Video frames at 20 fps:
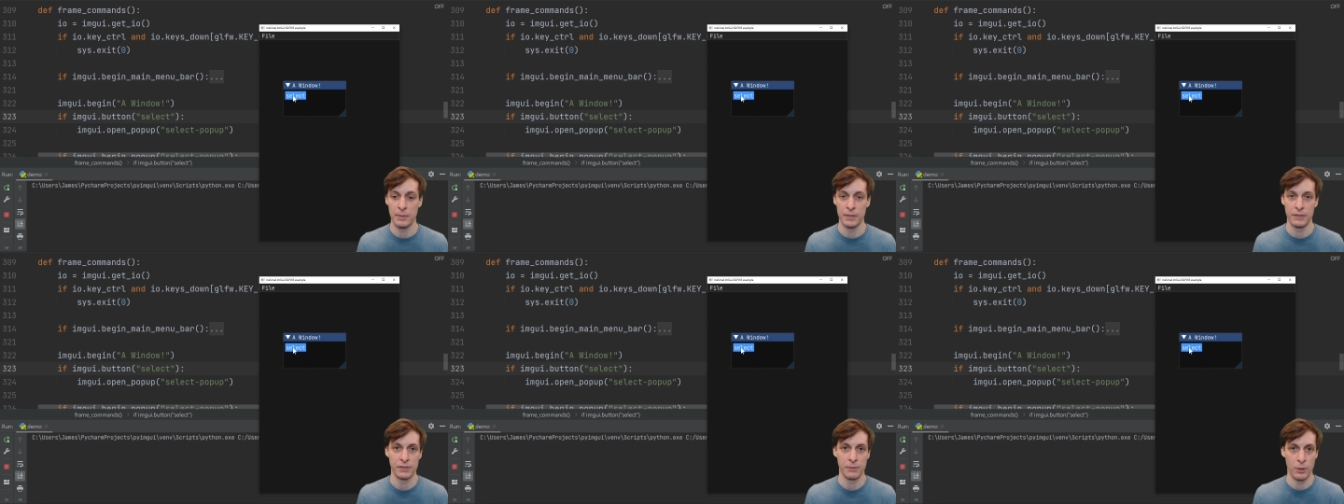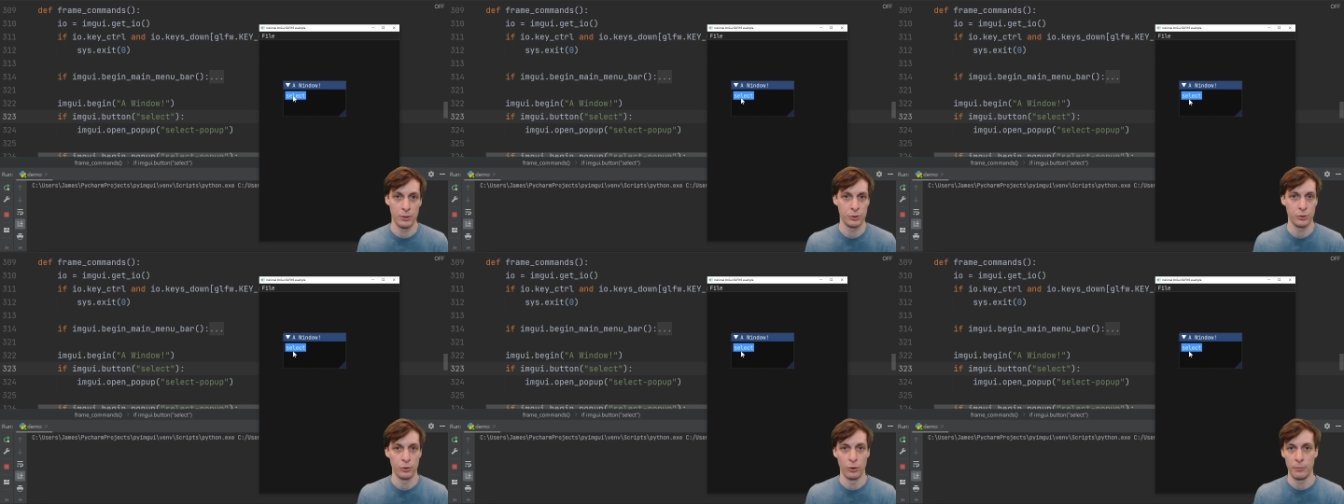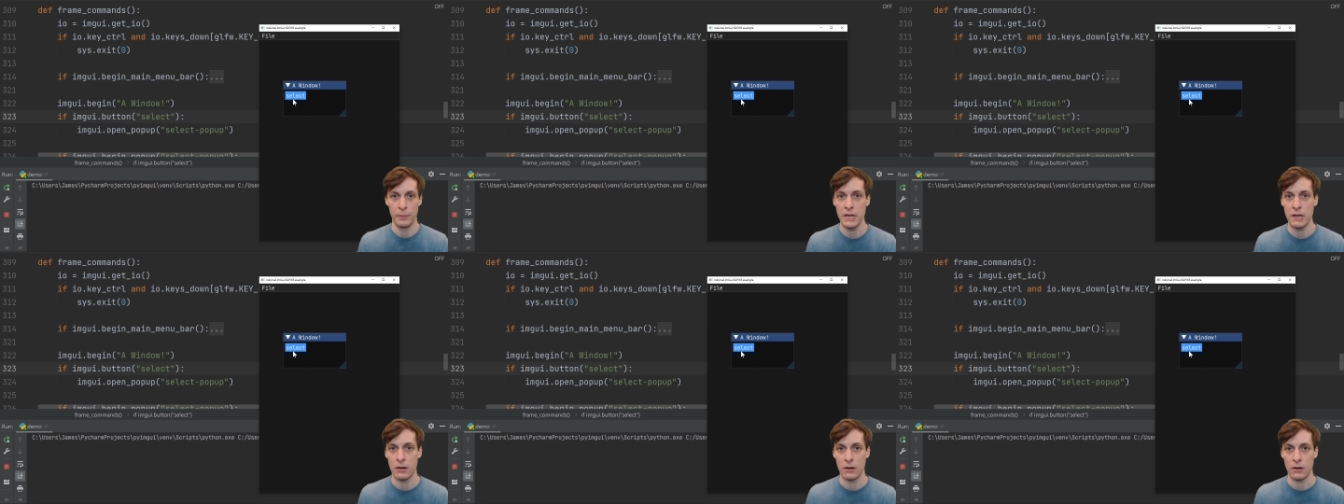is supposed to
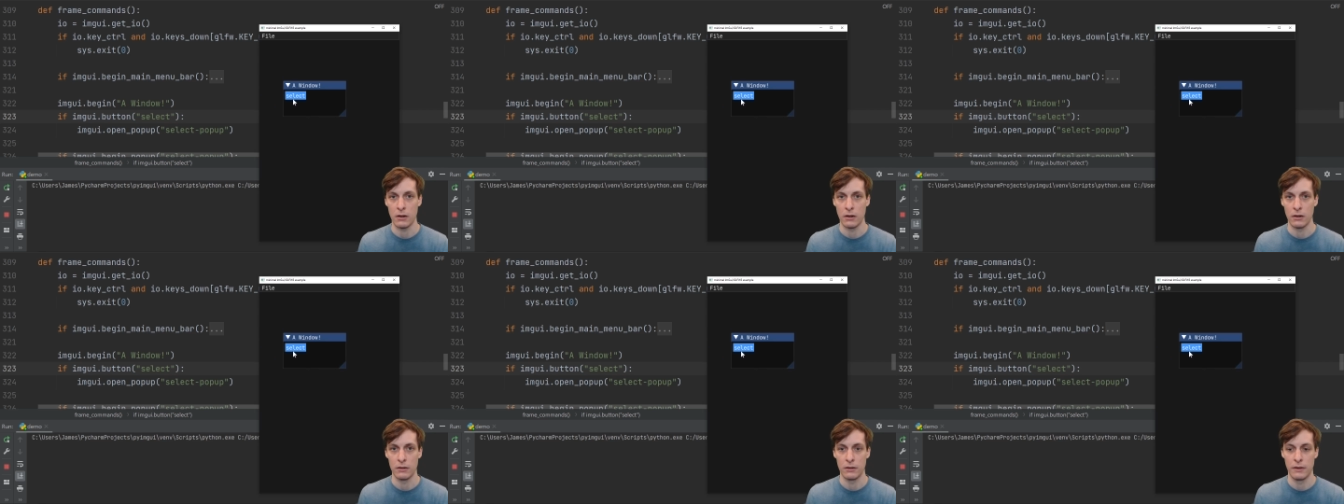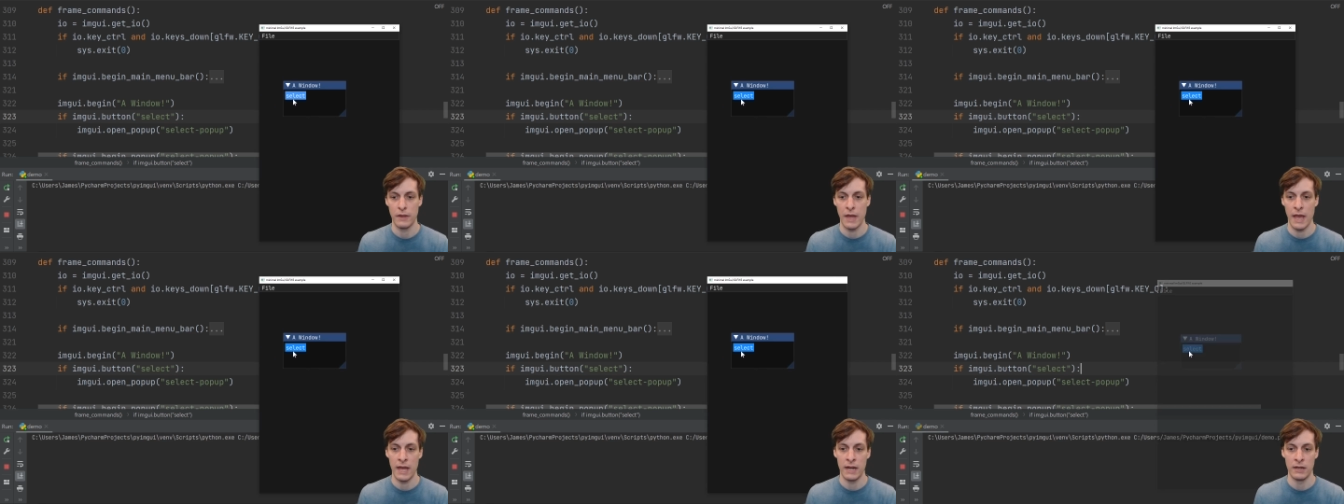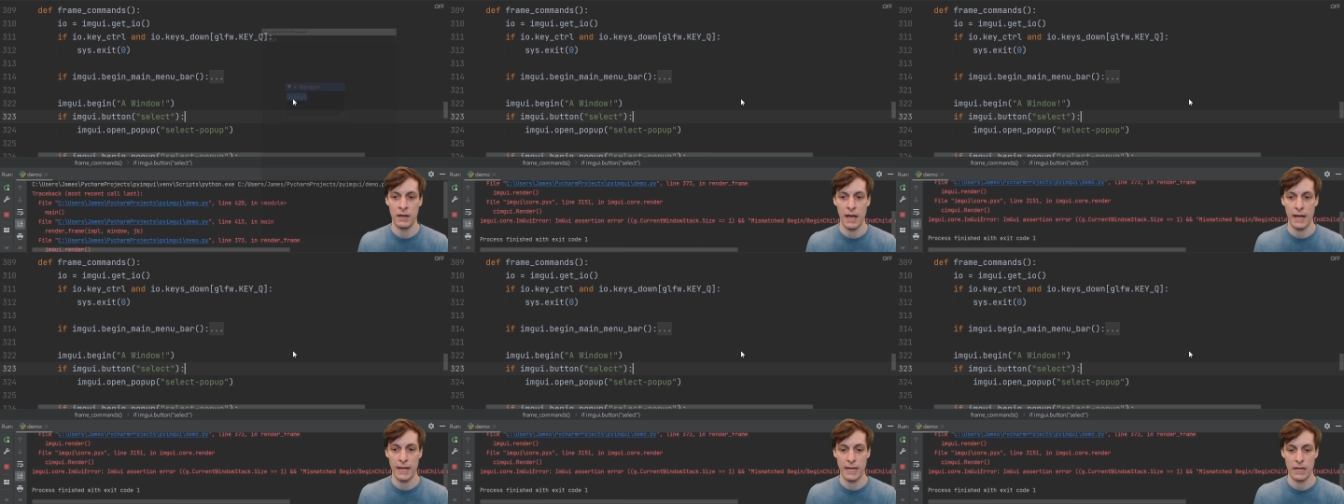appear.
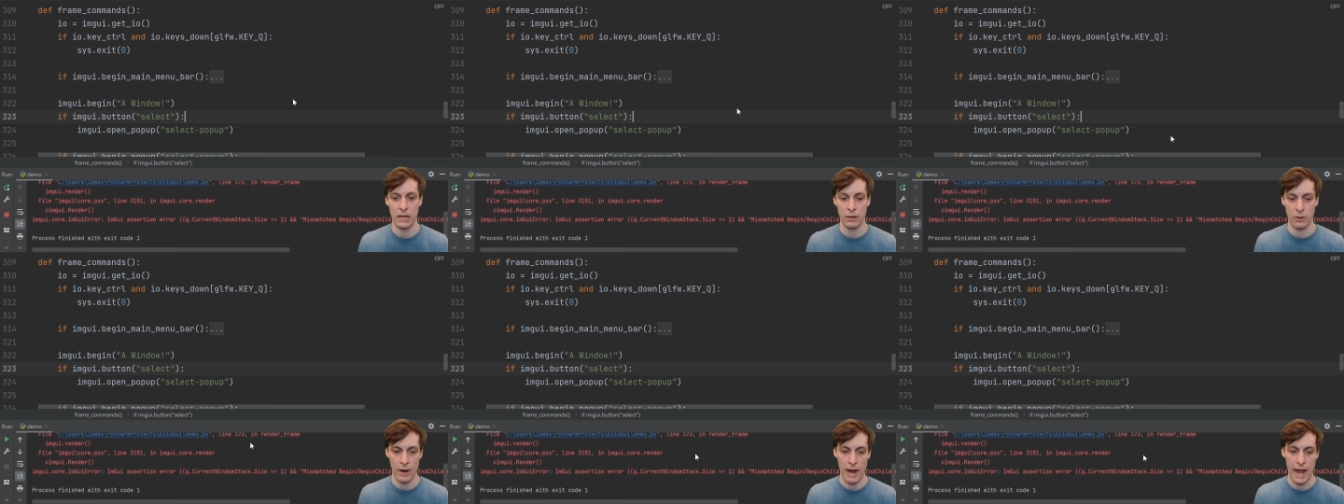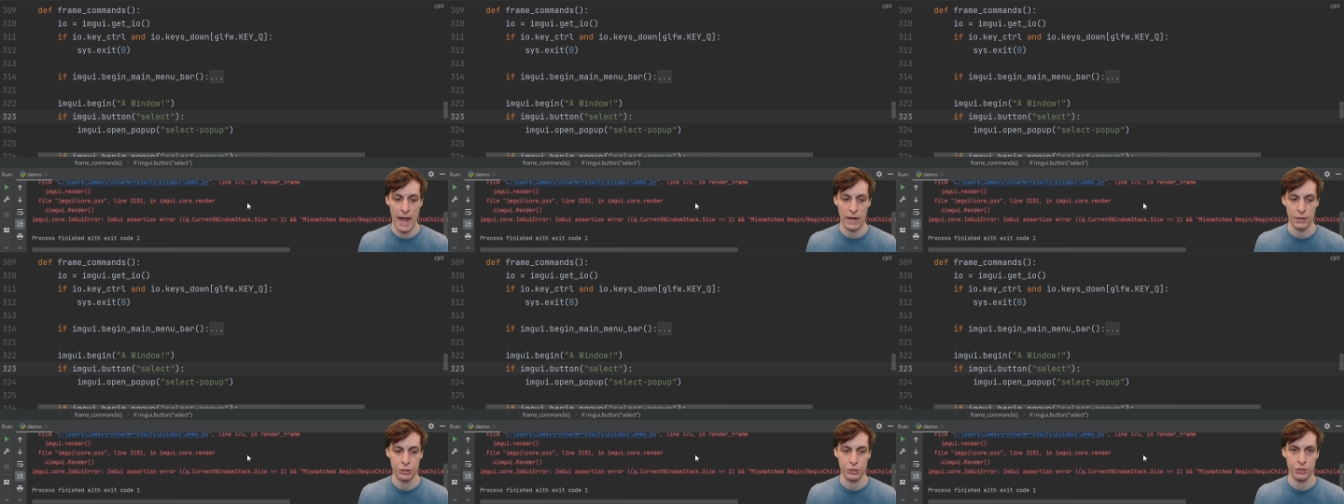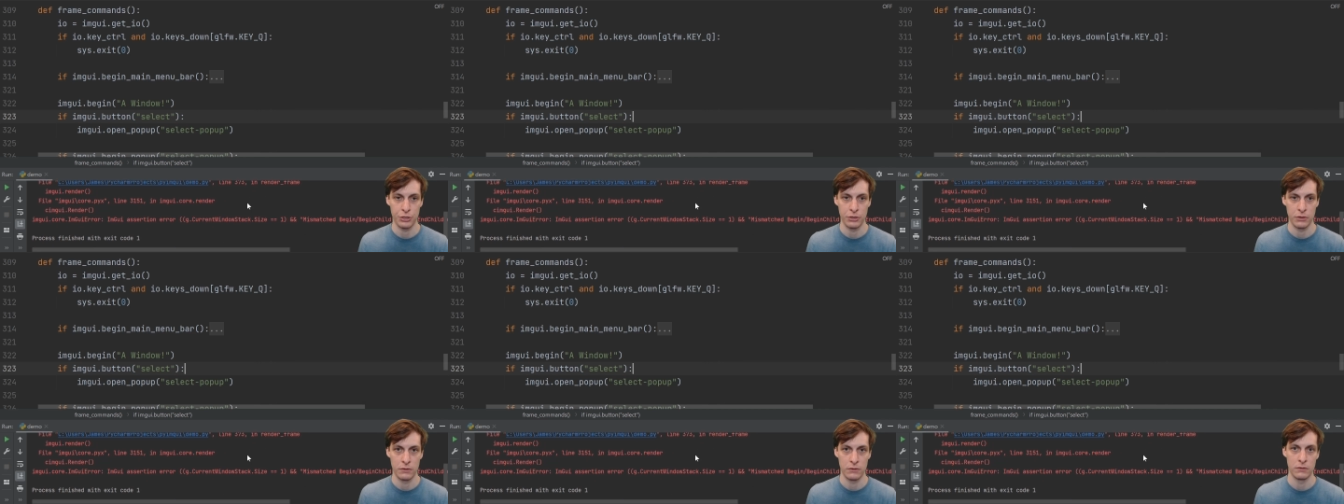Then I get a crash.